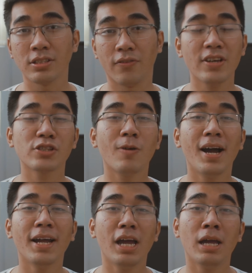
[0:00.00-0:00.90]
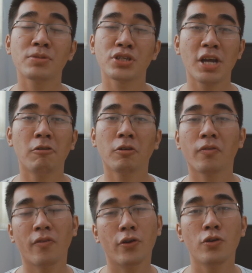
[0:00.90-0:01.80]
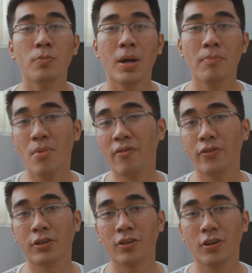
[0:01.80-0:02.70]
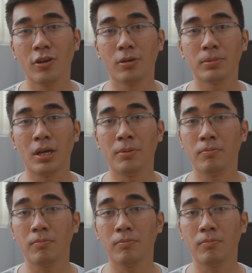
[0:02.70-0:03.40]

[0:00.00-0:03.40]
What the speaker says: So that's why I'm sharing with you my method of